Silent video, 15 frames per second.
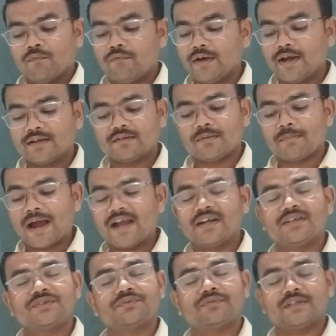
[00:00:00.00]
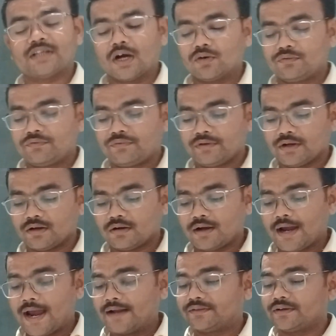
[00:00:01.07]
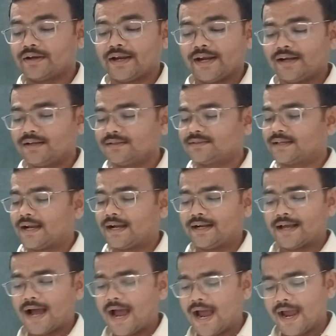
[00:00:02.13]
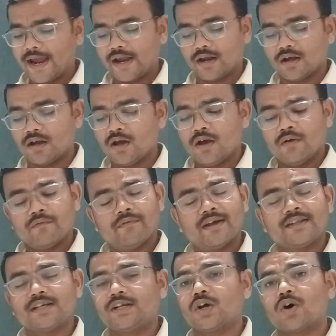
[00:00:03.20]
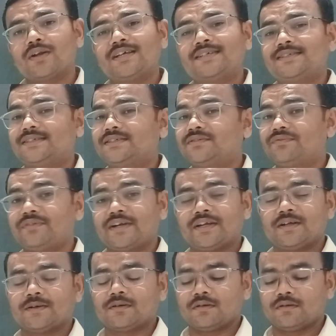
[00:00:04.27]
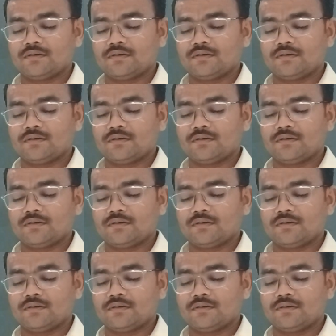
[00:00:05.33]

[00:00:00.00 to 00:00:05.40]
Where the mind is without fear and the head is held high, where the knowledge is free.